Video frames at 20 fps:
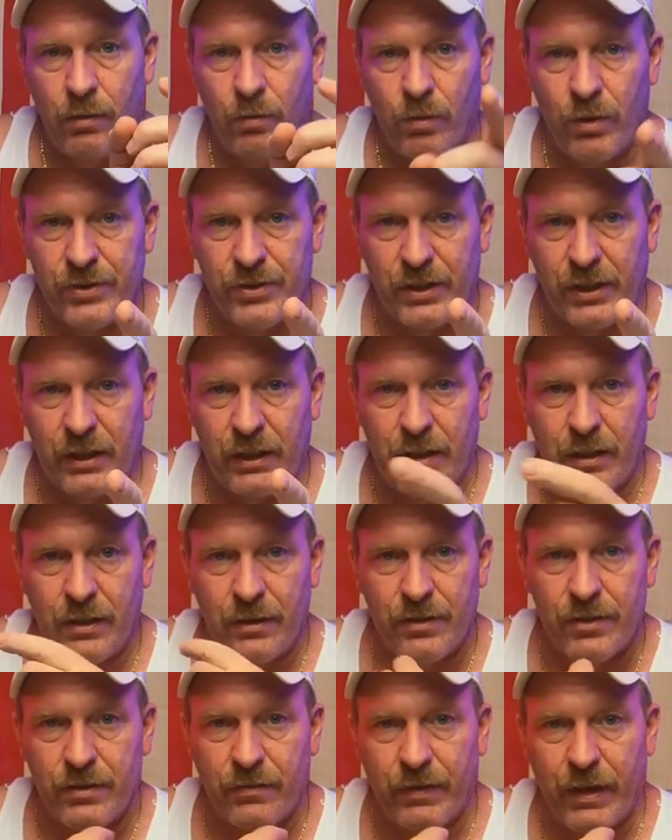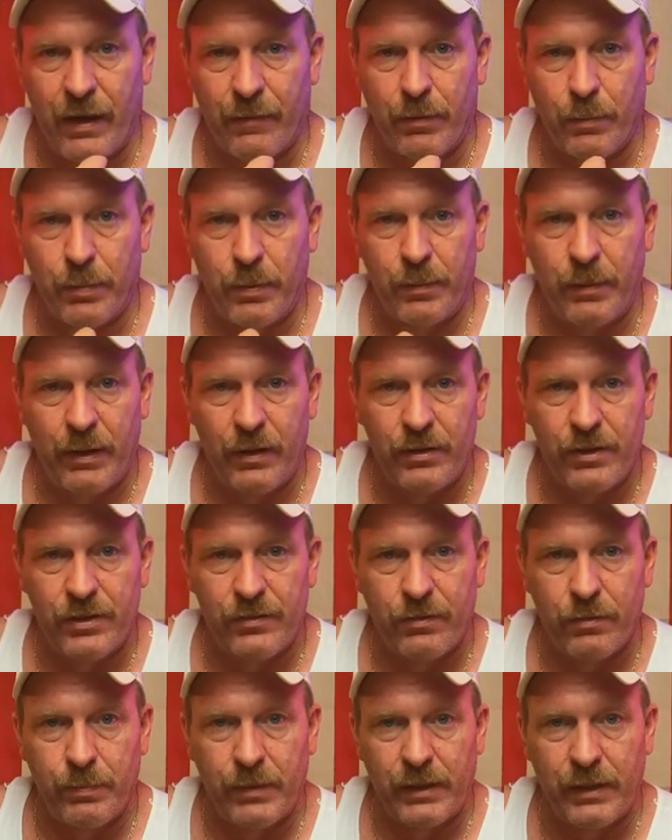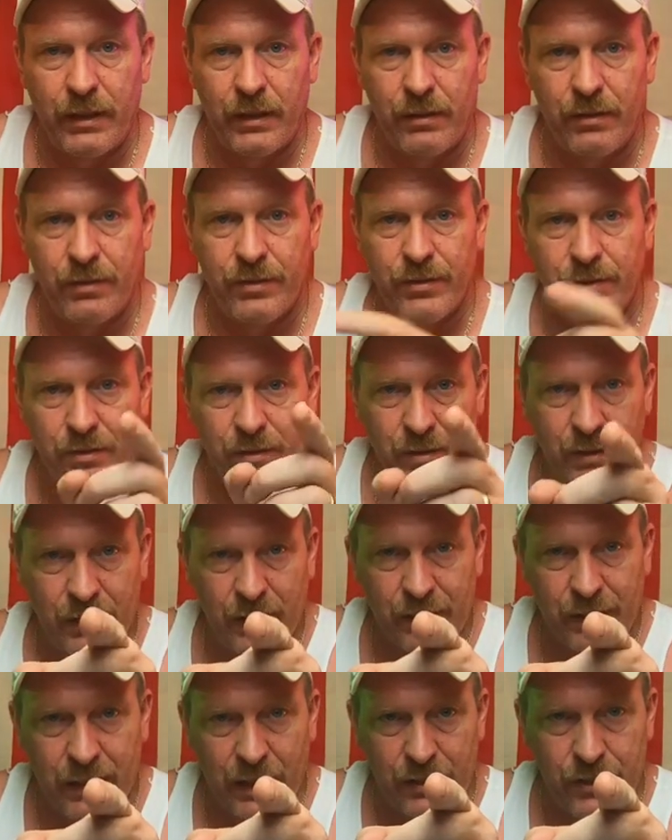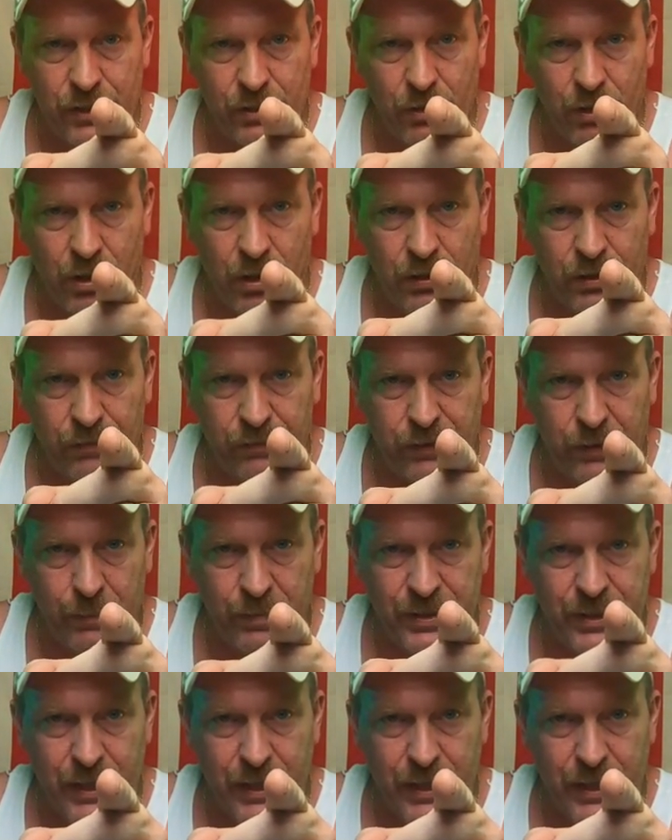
Once again, Survival Preparedness for Beginners. Catch you all on the flip